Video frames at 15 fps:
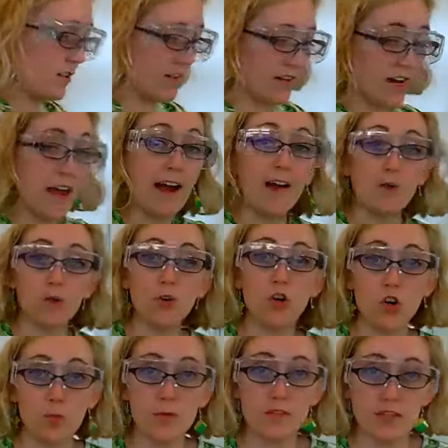now
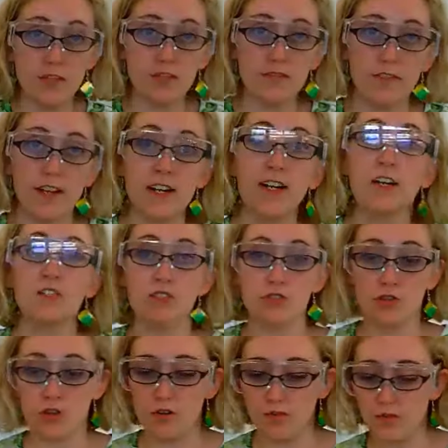copper sulfate
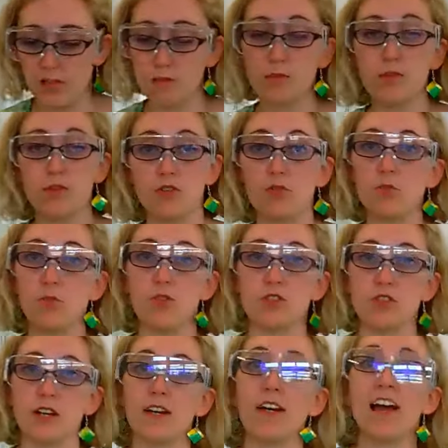dissolved in pure
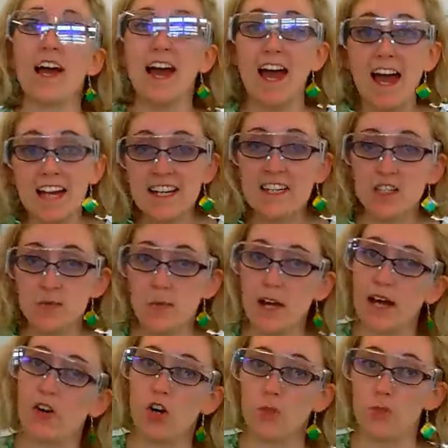water. Any
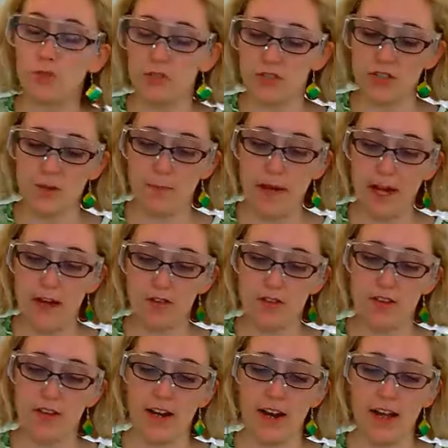spare copper oxide powder
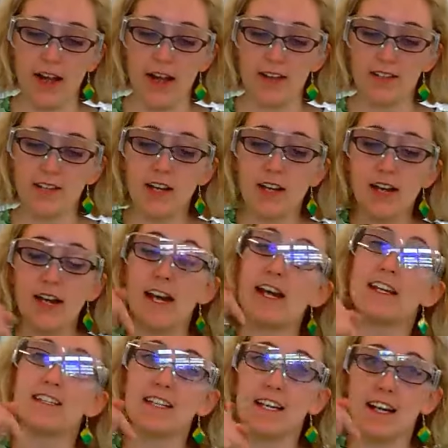that I had
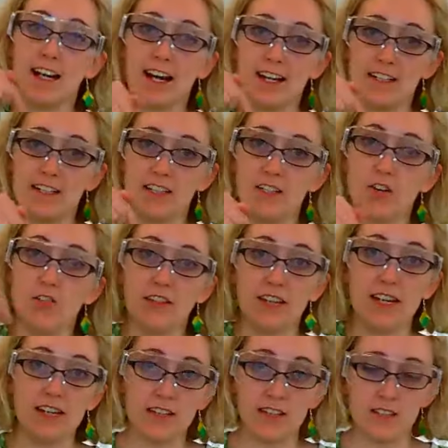is collected on the
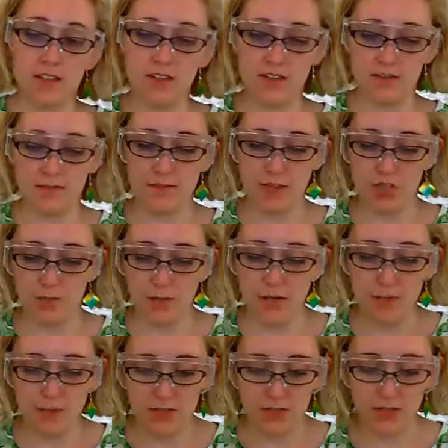inside of the filter
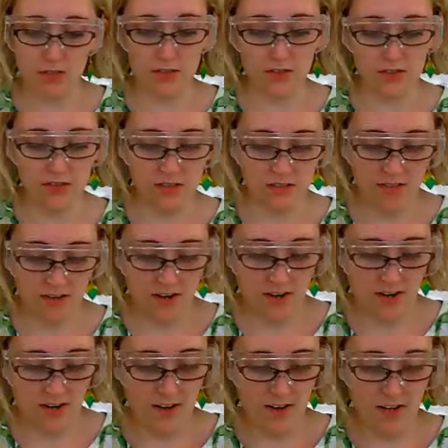paper, so it looks
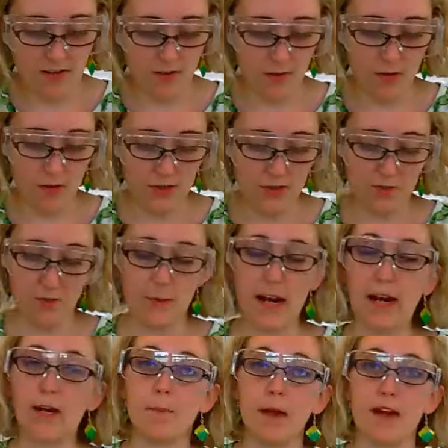like I've got lots of
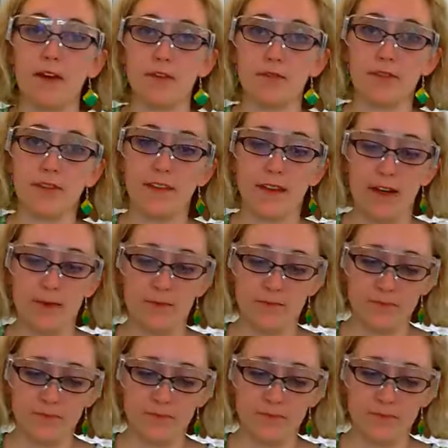black powder in there.